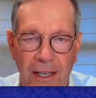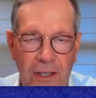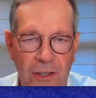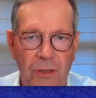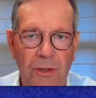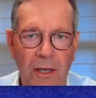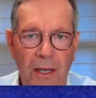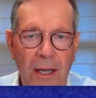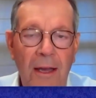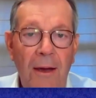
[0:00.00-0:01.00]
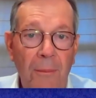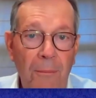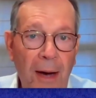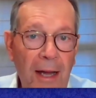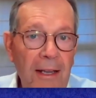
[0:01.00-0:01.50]
issue.
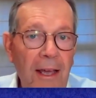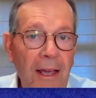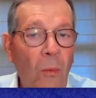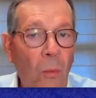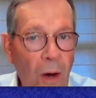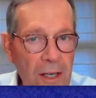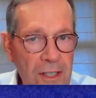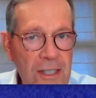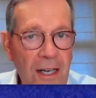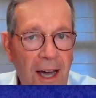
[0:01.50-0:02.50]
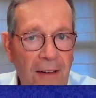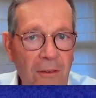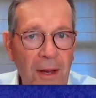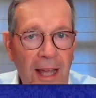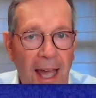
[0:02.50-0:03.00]
But once the
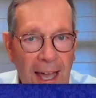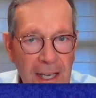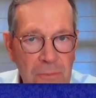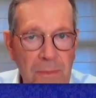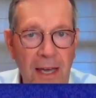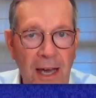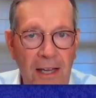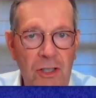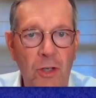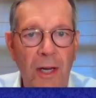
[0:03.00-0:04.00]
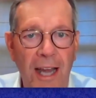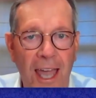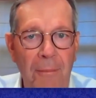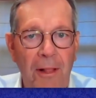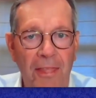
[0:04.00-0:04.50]
government has begun to
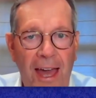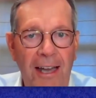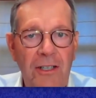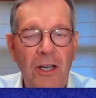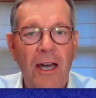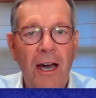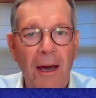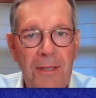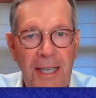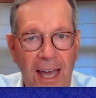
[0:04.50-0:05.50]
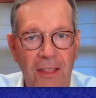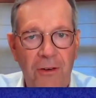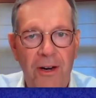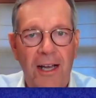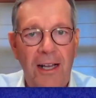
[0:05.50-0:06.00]
enable that to come
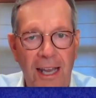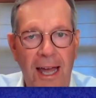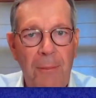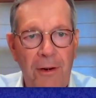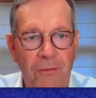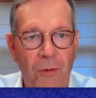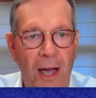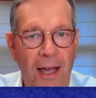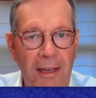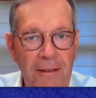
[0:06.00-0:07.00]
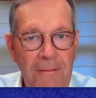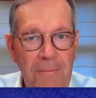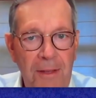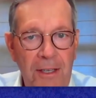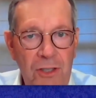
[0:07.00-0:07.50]
together in a collaborative way,
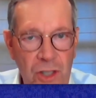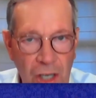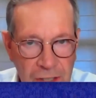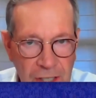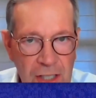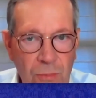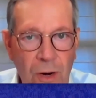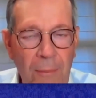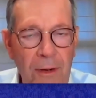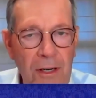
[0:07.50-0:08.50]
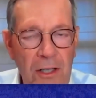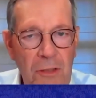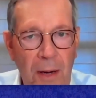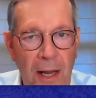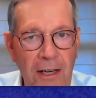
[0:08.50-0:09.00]
just as Robert
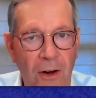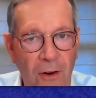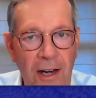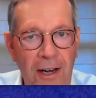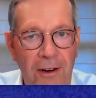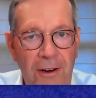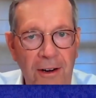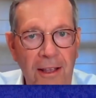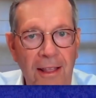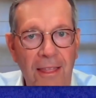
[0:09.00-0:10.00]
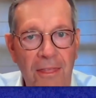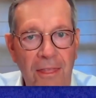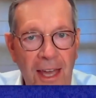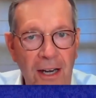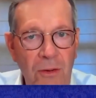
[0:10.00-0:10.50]
explained earlier,
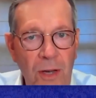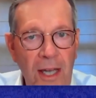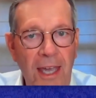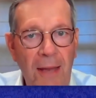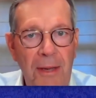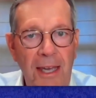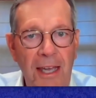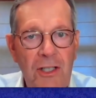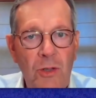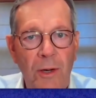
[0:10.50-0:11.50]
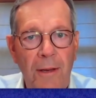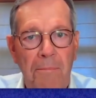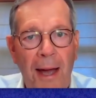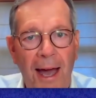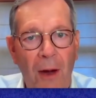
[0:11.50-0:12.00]
then we can begin to
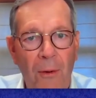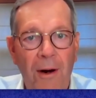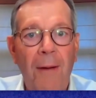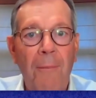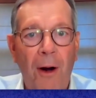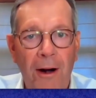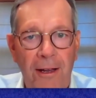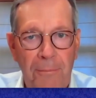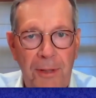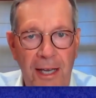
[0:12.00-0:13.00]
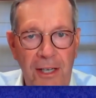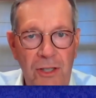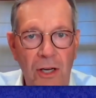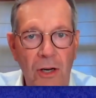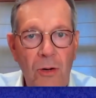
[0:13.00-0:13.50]
empower a
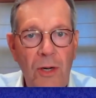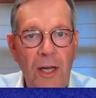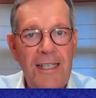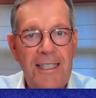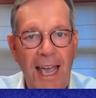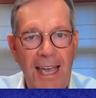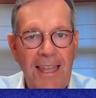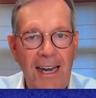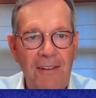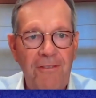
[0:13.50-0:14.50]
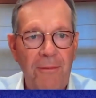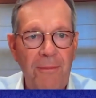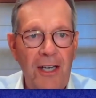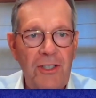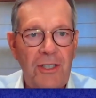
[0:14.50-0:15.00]
marketplace who can take that
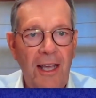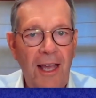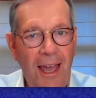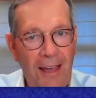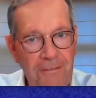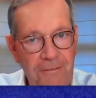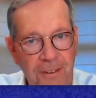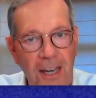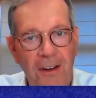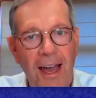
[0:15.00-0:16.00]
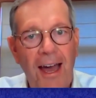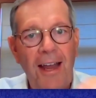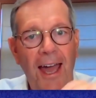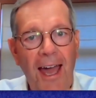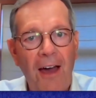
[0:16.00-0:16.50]
information and figure
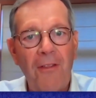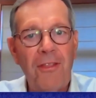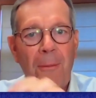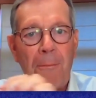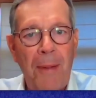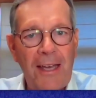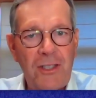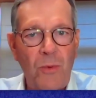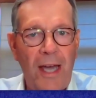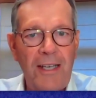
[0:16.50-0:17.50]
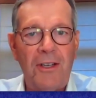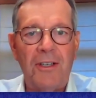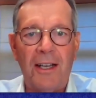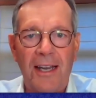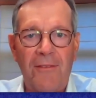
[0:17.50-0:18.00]
out how the best way to
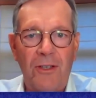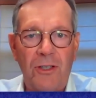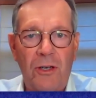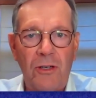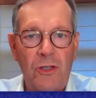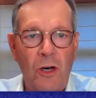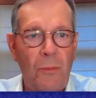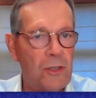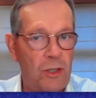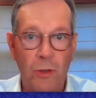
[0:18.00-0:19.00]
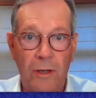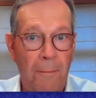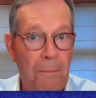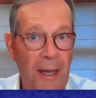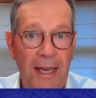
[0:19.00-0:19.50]
deliver it to consumers, to
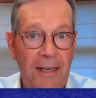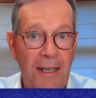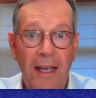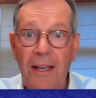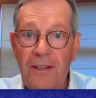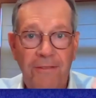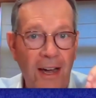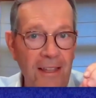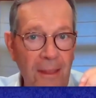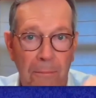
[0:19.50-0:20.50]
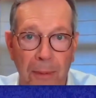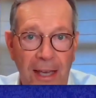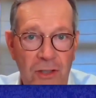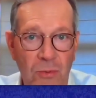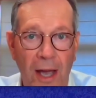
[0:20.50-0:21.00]
compete, to find the
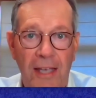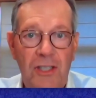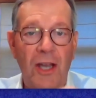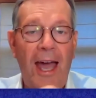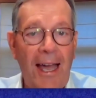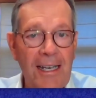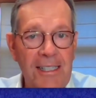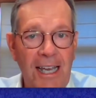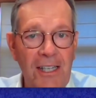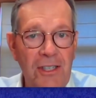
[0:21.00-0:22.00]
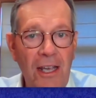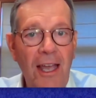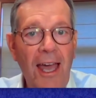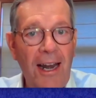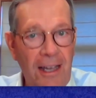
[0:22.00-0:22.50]
best ways to access
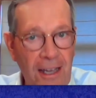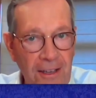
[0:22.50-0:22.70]
in